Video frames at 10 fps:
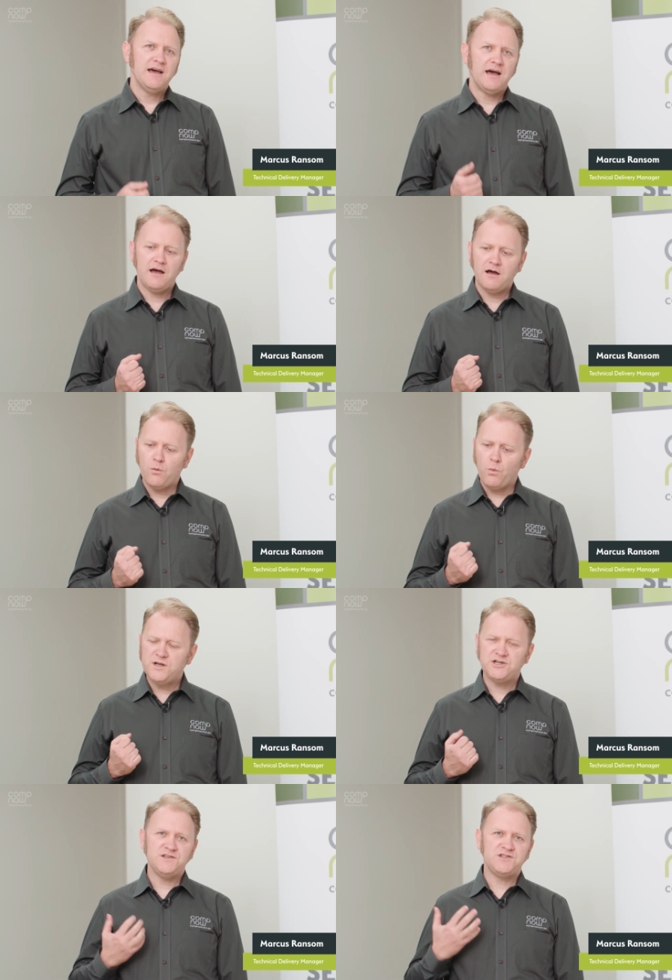uh,
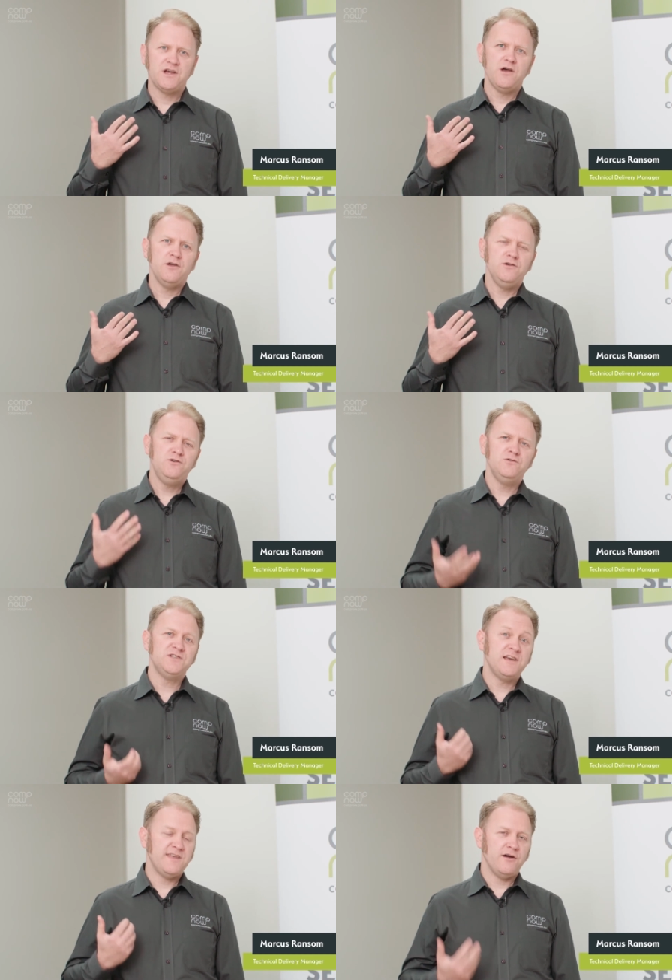which is
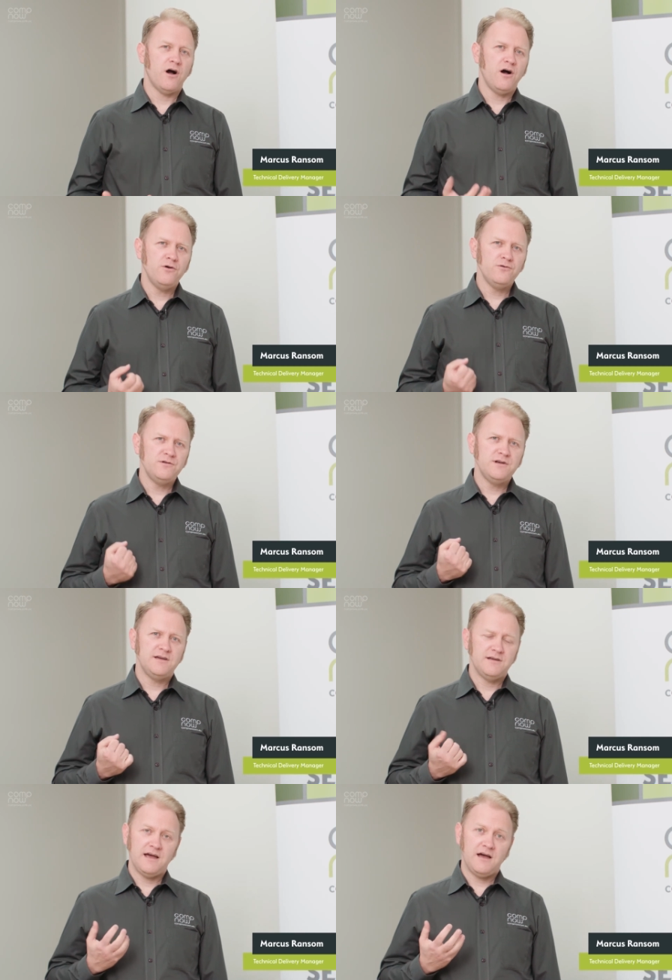using their own
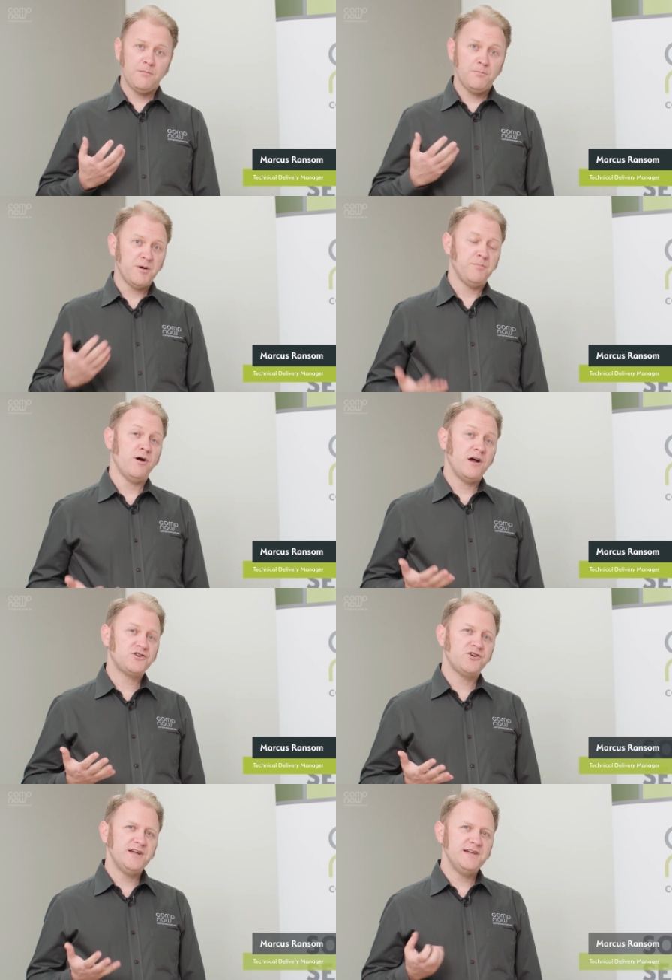um,
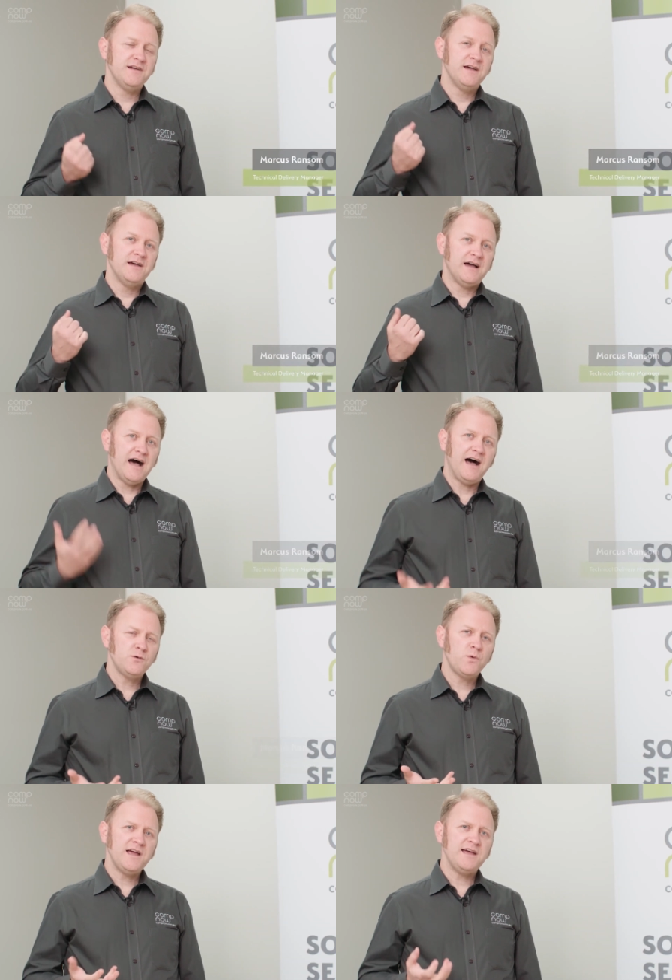proprietary
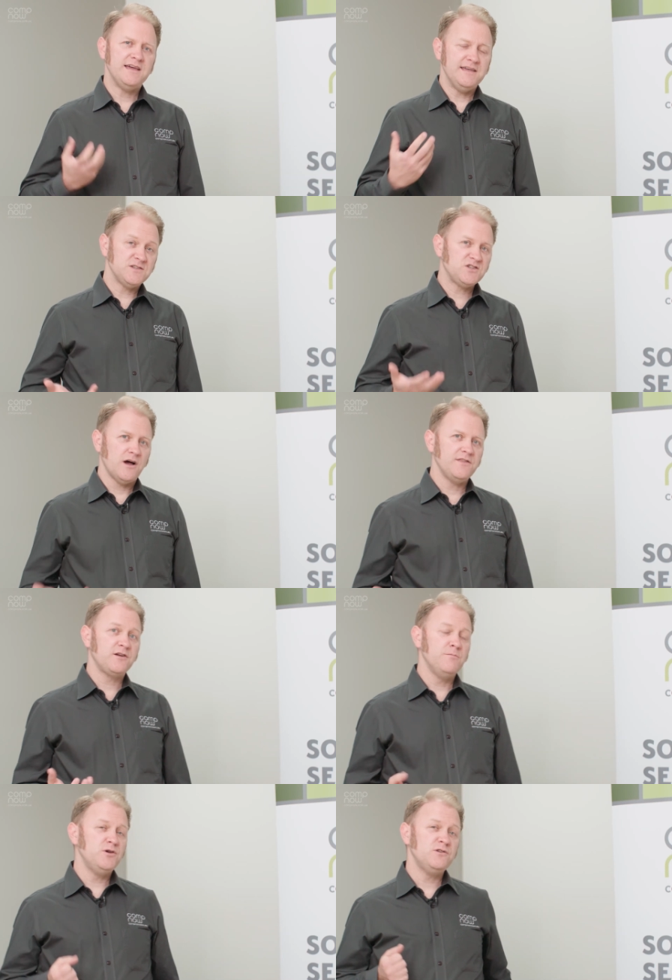hardware inside the
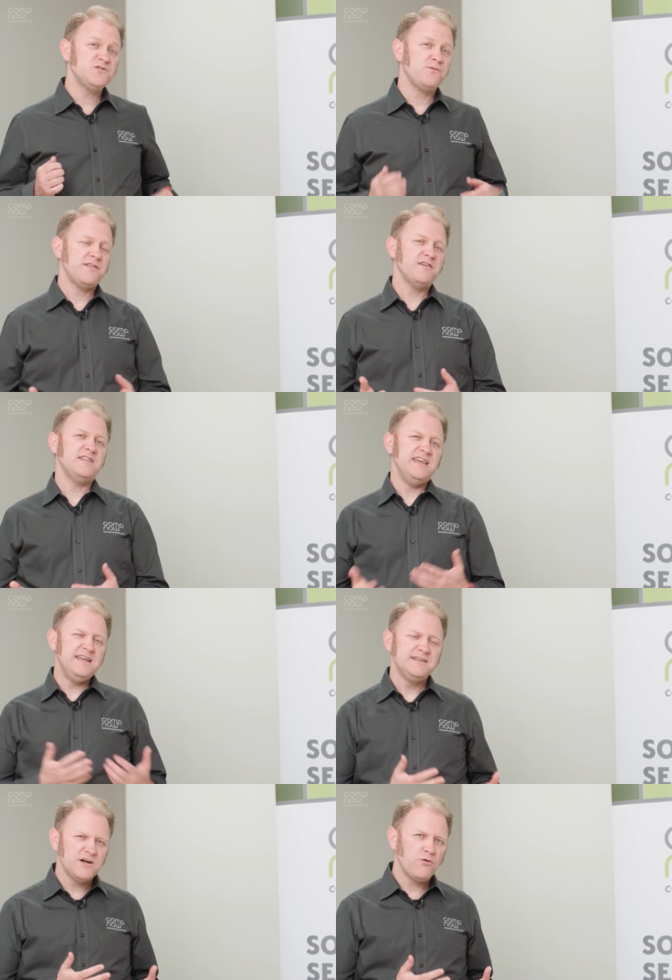computers rather than the
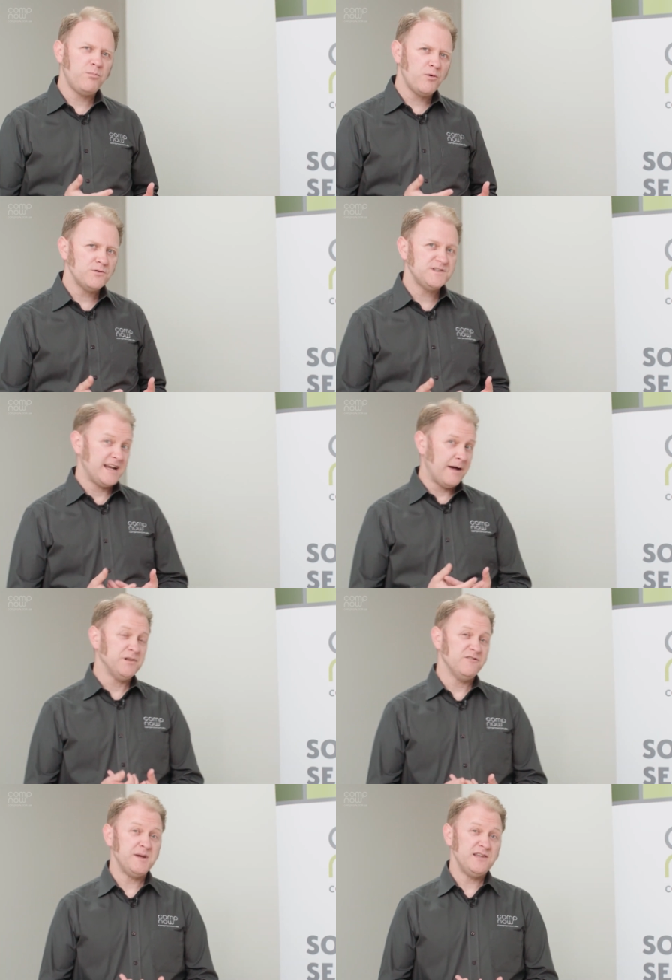Intel boards that
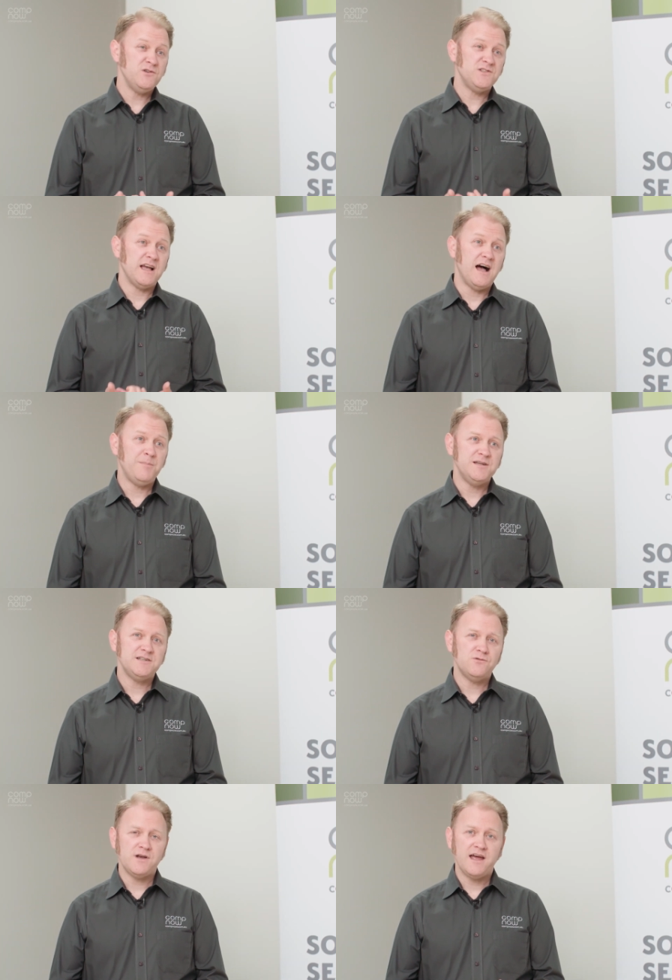Apple have been using up
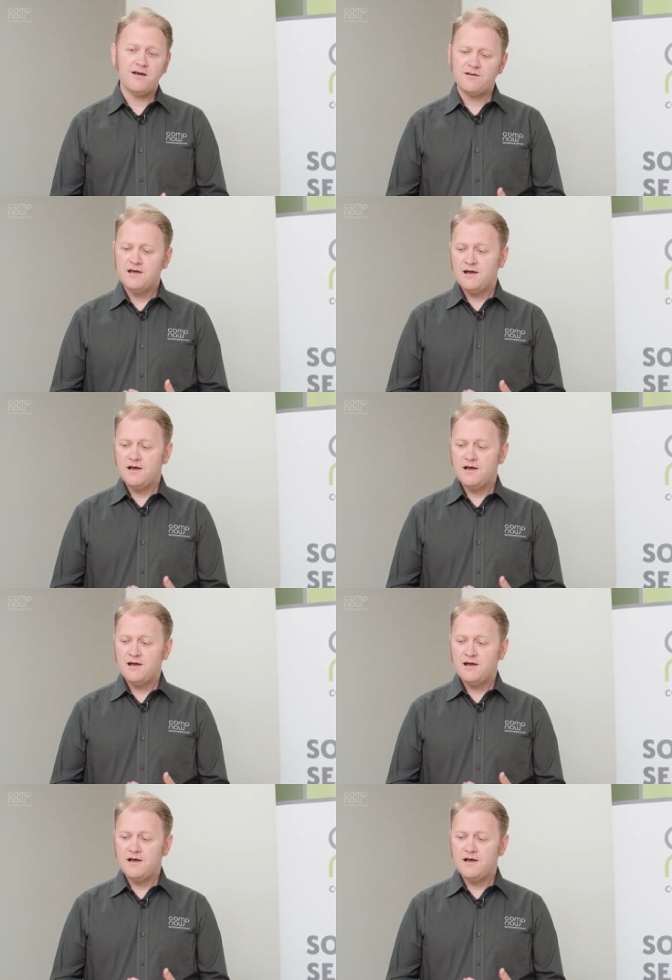until now.